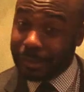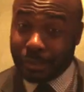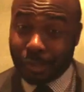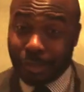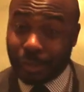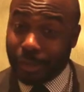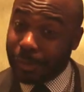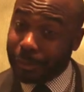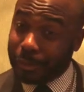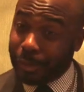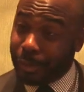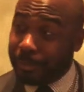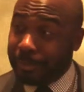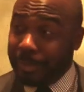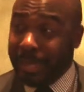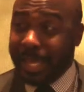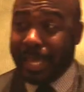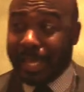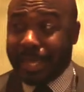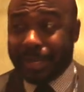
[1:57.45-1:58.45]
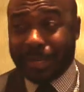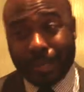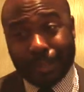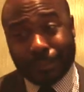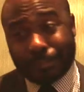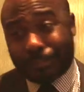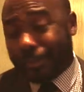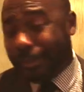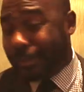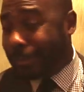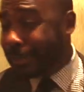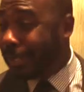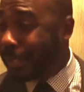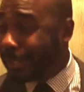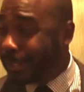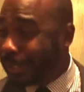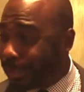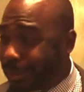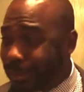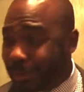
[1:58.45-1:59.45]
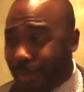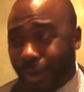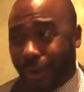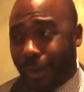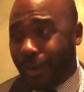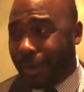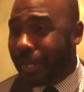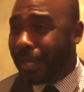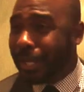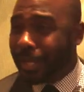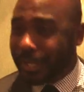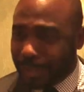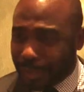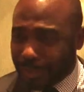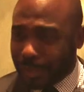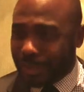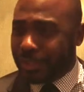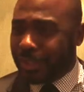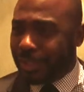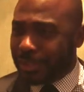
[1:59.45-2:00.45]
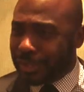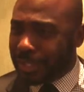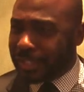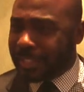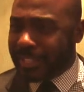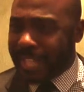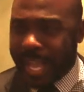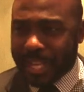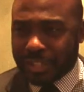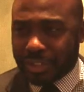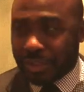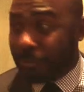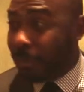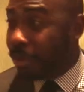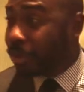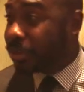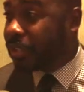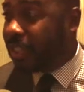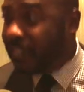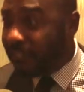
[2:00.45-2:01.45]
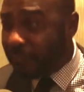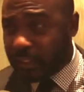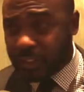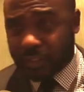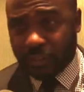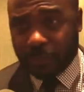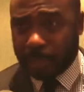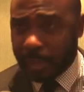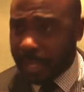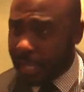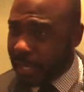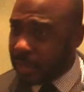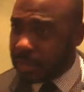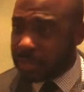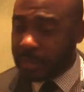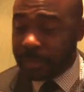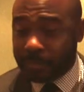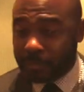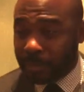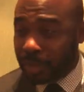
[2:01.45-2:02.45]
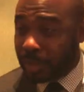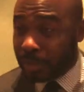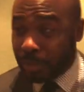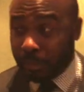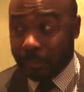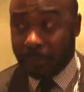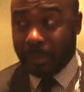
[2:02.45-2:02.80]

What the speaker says: you know, they're big and they're tall. There's a stature. Most defensive players, they're